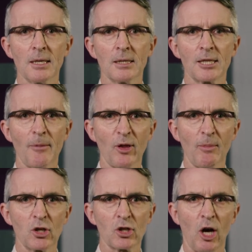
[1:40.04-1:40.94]
Some of the
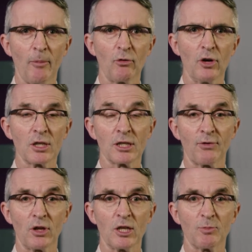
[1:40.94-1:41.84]
most common reasons for these